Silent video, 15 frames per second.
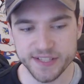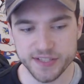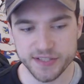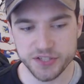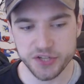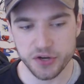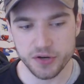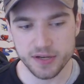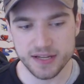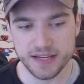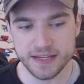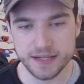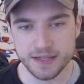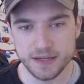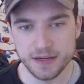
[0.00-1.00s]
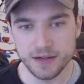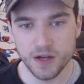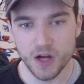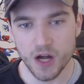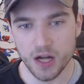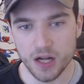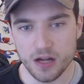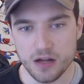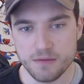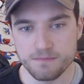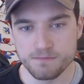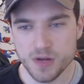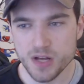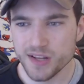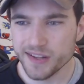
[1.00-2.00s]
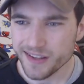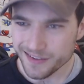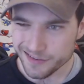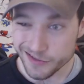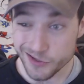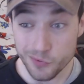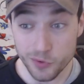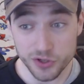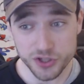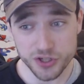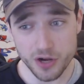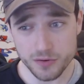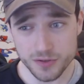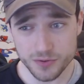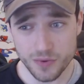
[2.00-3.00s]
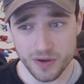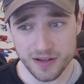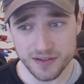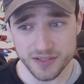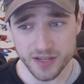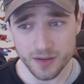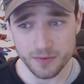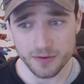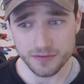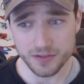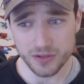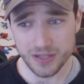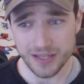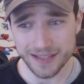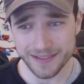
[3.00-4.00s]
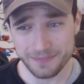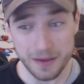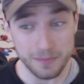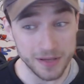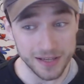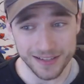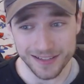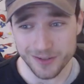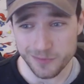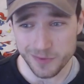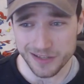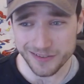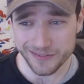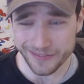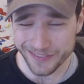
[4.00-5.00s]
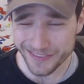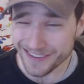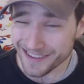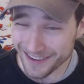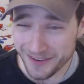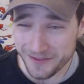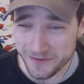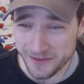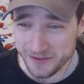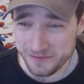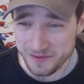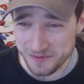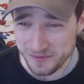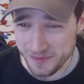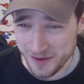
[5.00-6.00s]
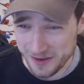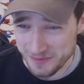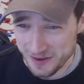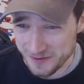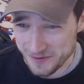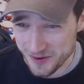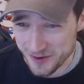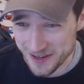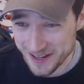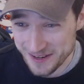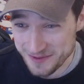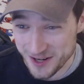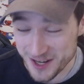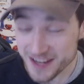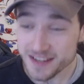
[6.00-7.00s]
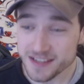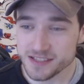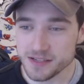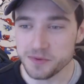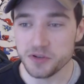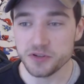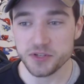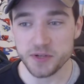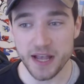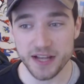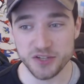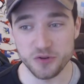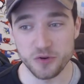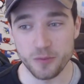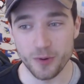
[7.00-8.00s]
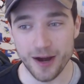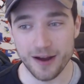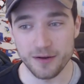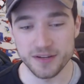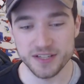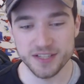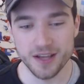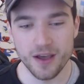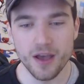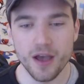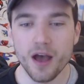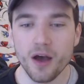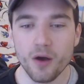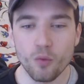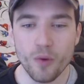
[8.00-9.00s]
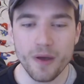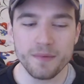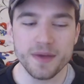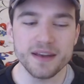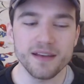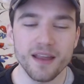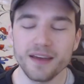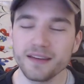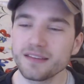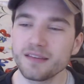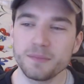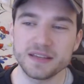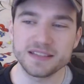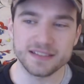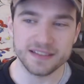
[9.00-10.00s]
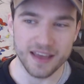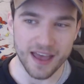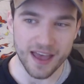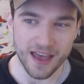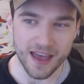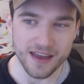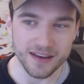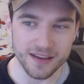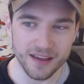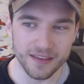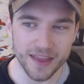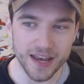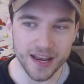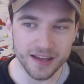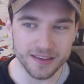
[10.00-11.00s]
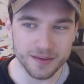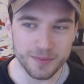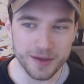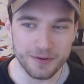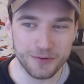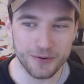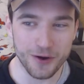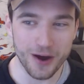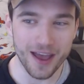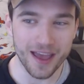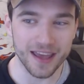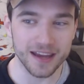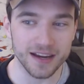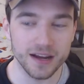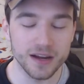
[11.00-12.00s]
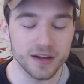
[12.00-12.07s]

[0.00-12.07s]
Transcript: So, like, you want to show as well some of your, like, maybe a little bit of, forgive me for being a bit forward here, but some of your sexual prowess. Women like to be scared, and they like to be afraid.